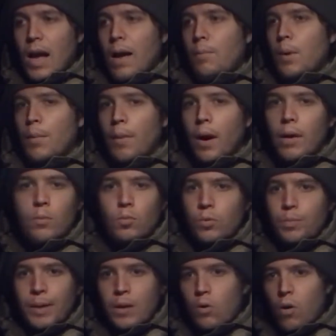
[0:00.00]
And my mind
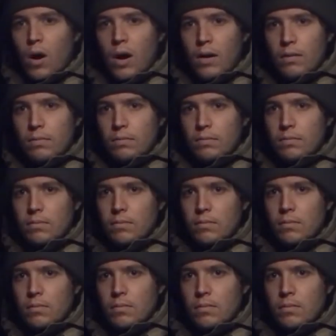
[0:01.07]
would be quiet.
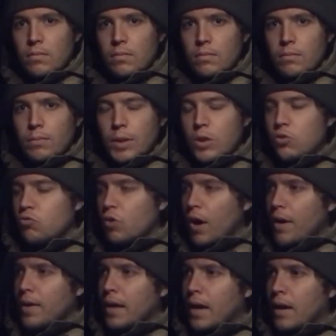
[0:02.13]
Because
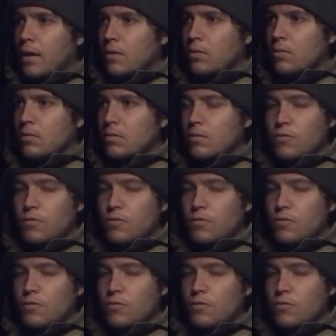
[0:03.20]
right now,